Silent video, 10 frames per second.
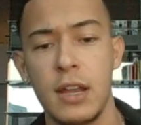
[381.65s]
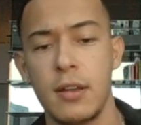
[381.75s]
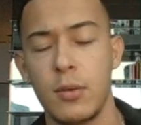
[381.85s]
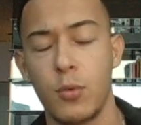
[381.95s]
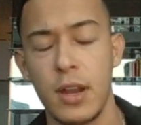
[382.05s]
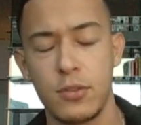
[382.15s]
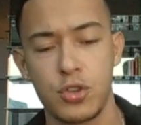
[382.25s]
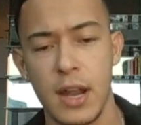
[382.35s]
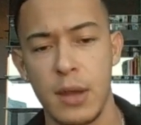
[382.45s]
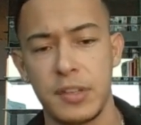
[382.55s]
try out
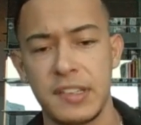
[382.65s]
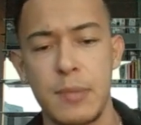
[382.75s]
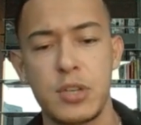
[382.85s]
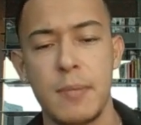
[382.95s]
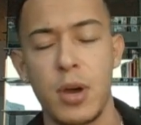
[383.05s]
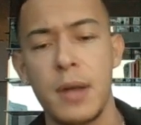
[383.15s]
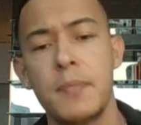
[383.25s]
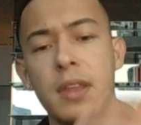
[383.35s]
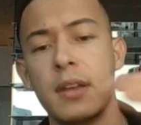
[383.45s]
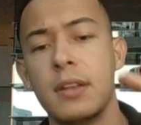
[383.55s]
the Snapchat
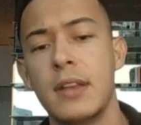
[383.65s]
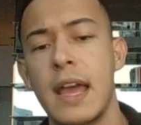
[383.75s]
bot,